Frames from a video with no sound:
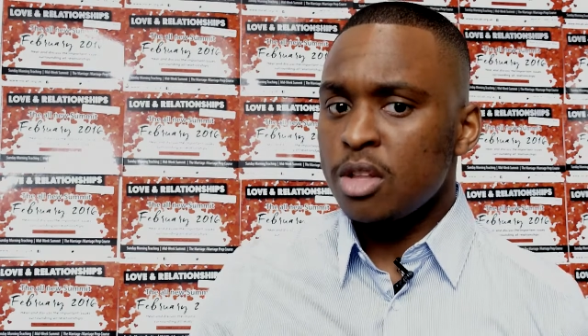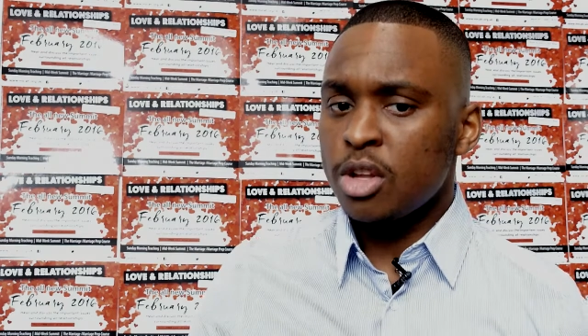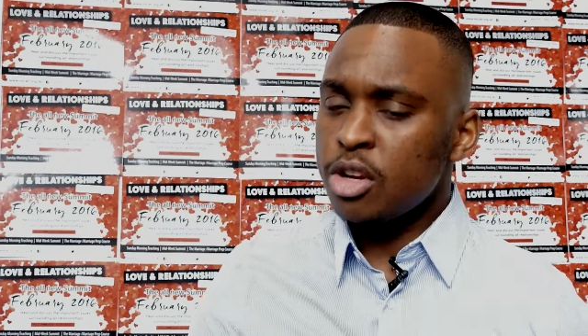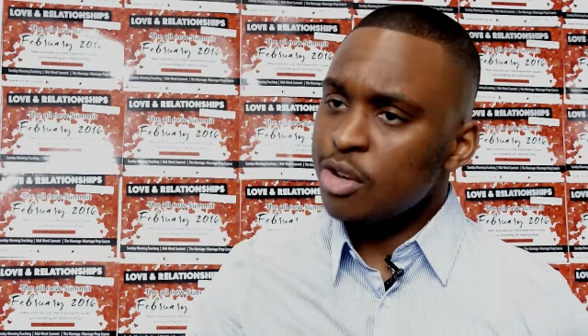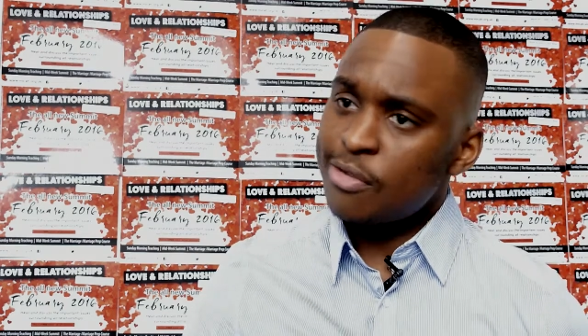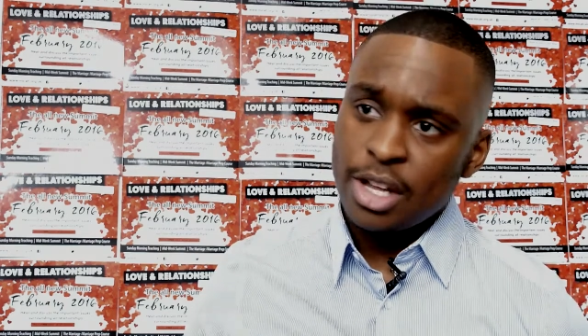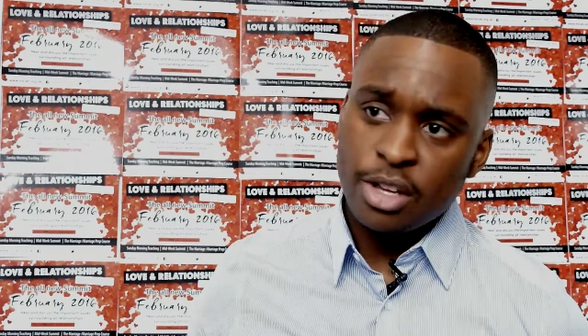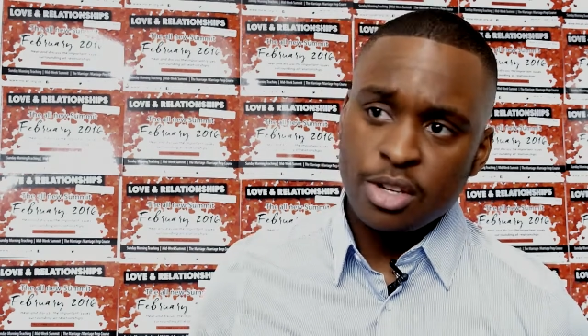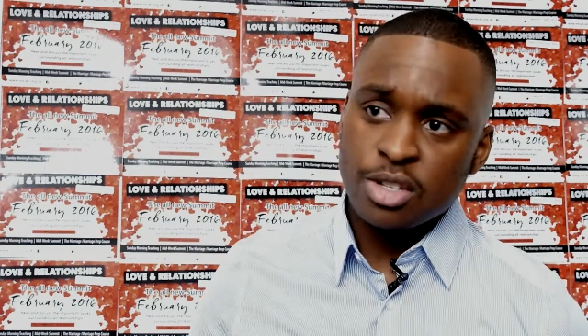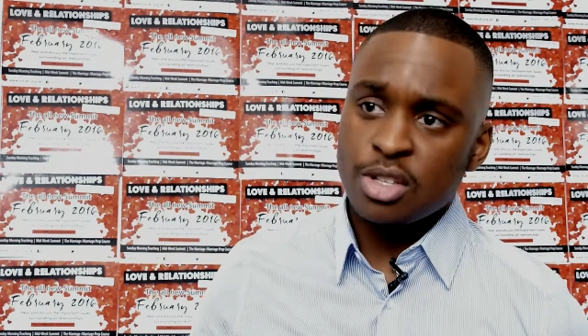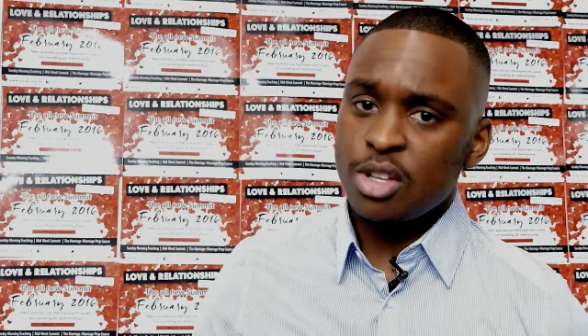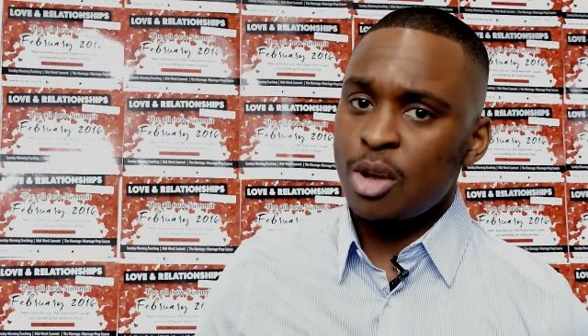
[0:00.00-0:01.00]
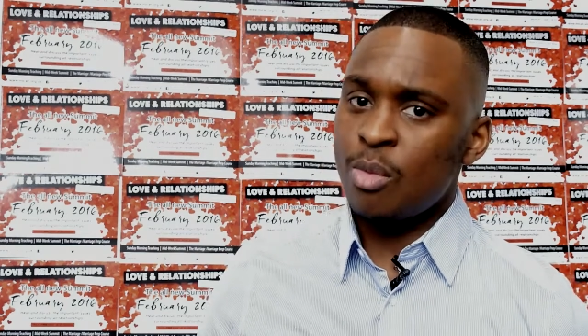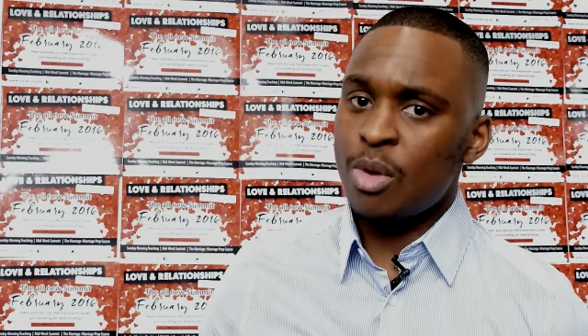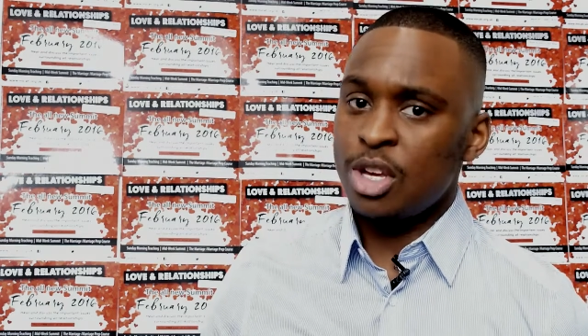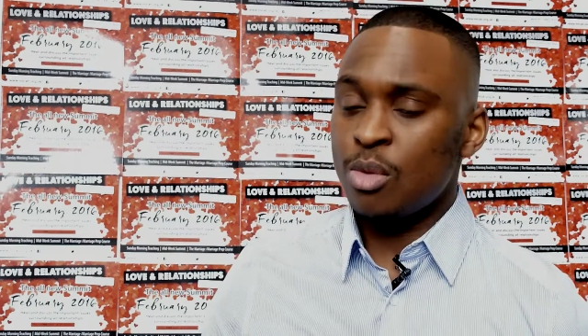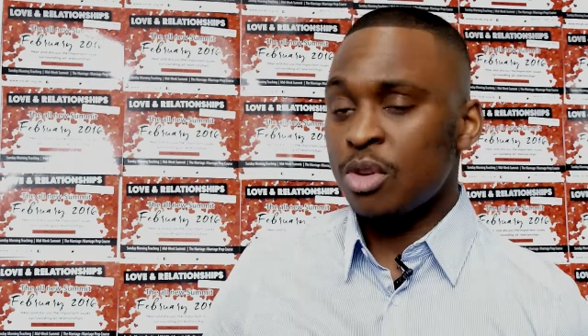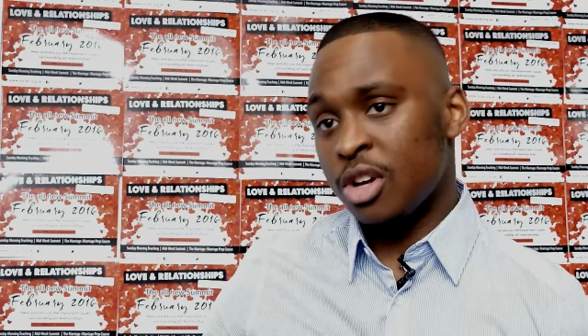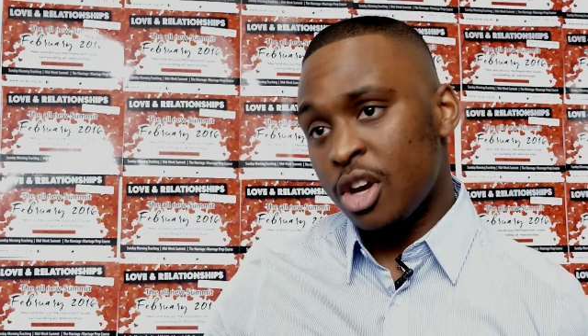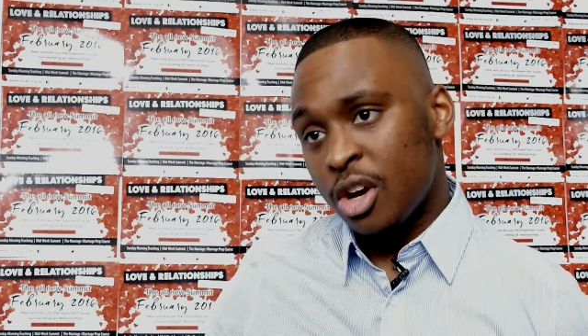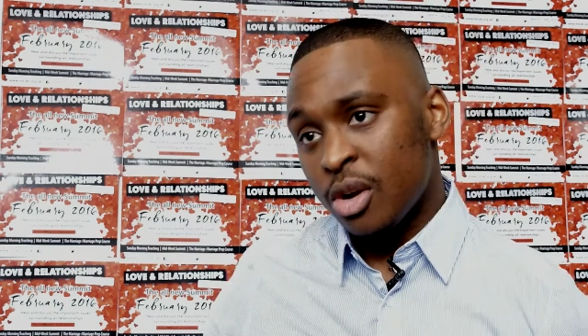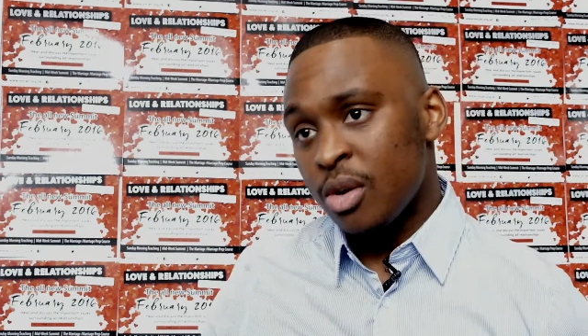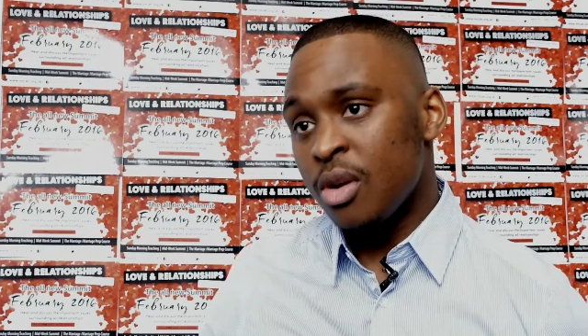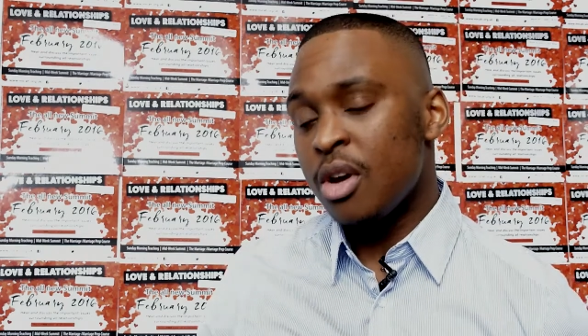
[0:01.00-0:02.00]
knowing your values, knowing where you want to
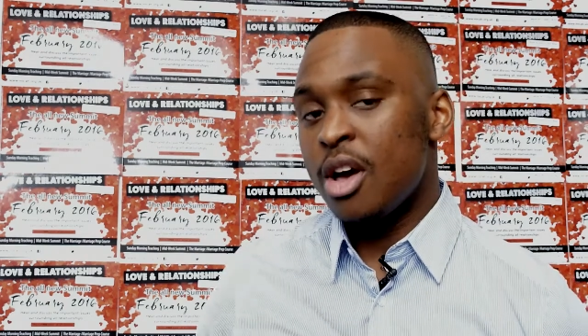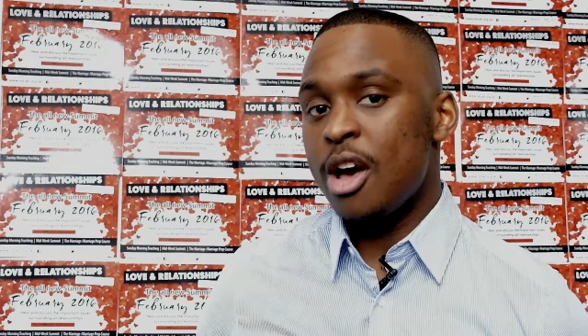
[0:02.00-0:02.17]
go,